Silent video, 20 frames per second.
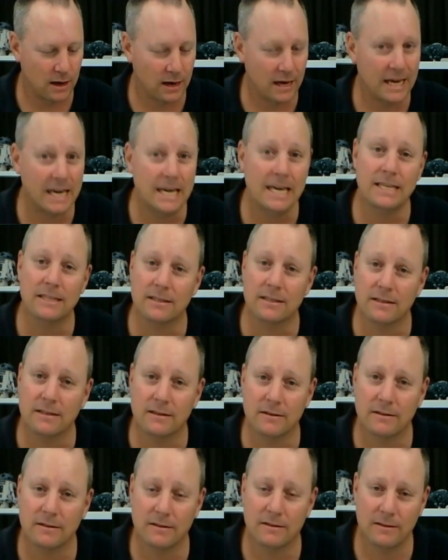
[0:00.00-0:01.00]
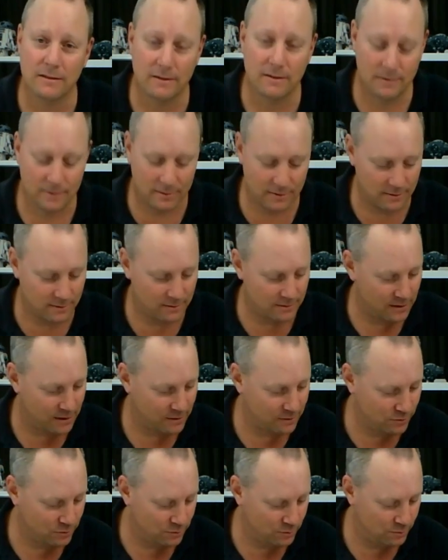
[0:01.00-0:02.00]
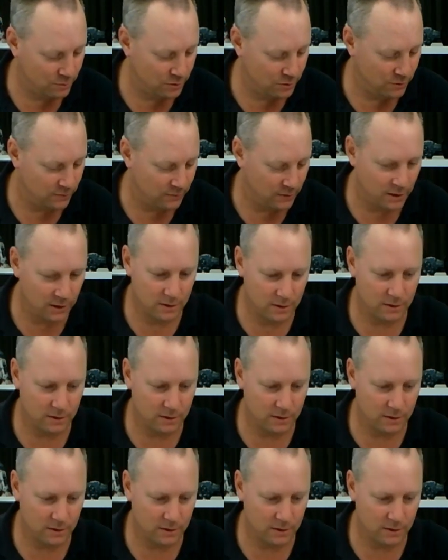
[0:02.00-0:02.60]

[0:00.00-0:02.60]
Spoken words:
Heat. Another good movie.